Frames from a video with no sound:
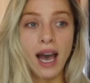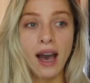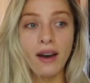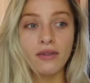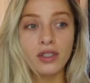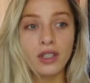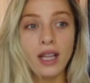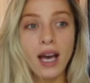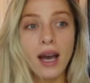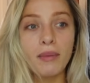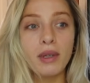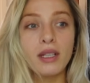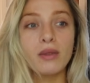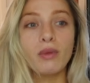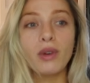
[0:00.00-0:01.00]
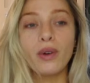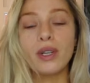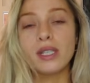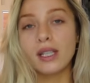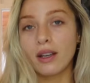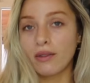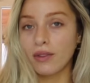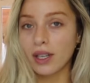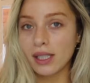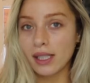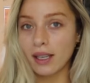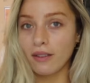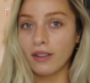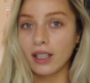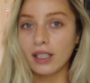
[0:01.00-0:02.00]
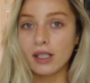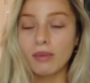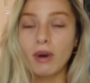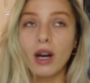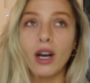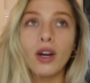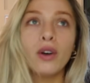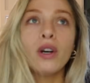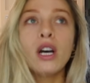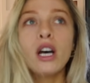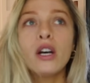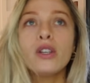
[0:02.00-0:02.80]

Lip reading: after that because we're going to their Friendsgiving tomorrow.